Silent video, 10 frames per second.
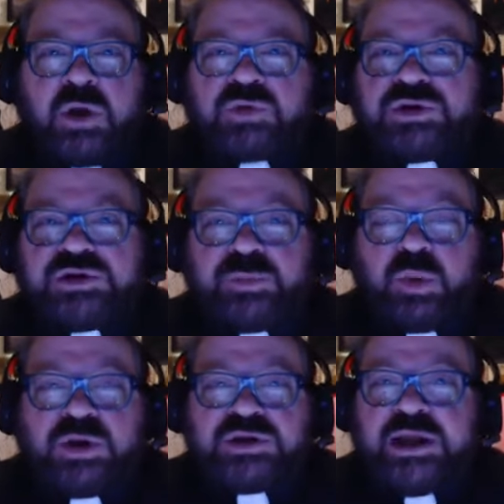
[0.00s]
goes to
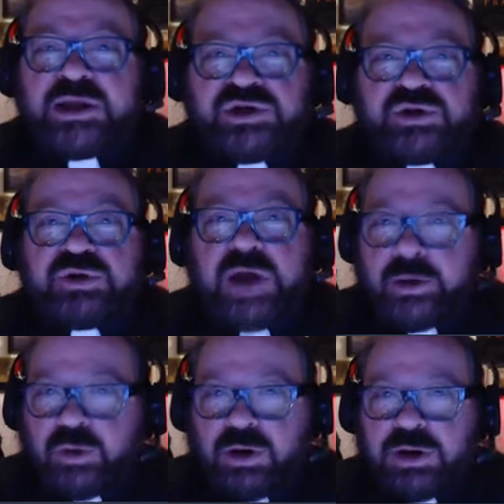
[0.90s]
support
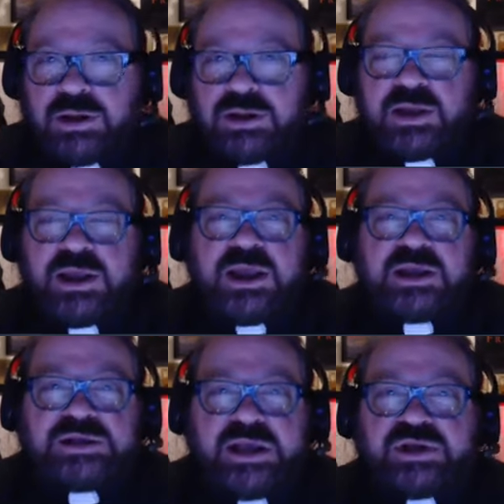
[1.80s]
stjude.org,
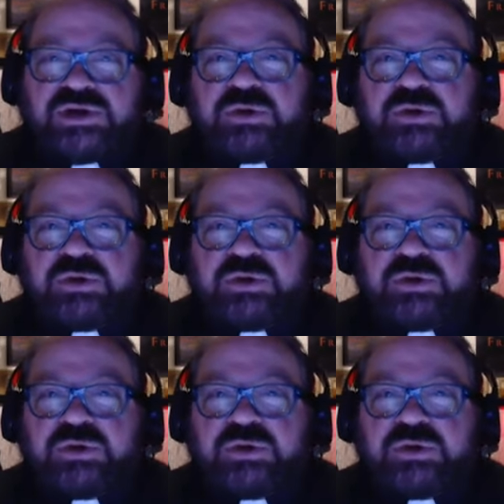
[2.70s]
St.